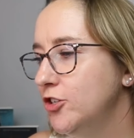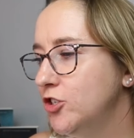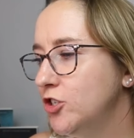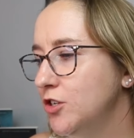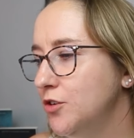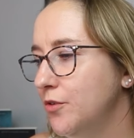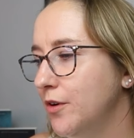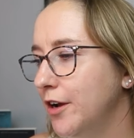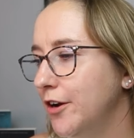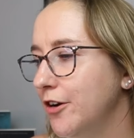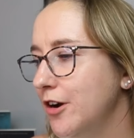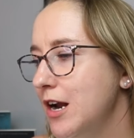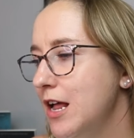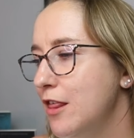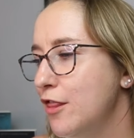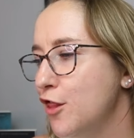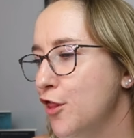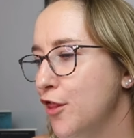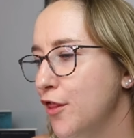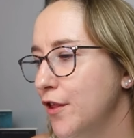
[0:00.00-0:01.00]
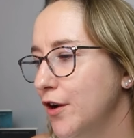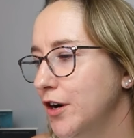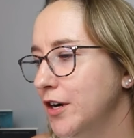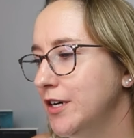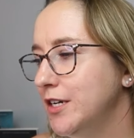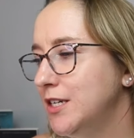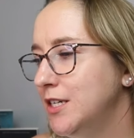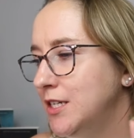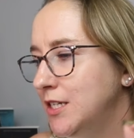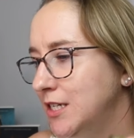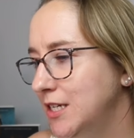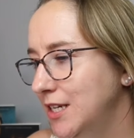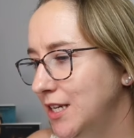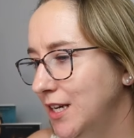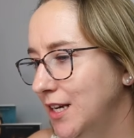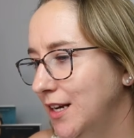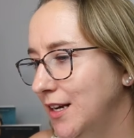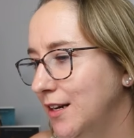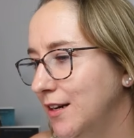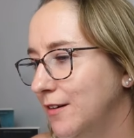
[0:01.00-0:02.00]

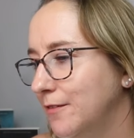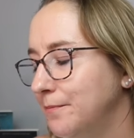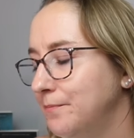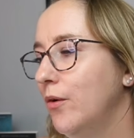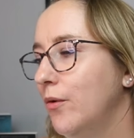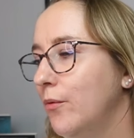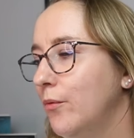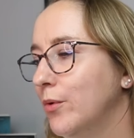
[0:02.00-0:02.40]
213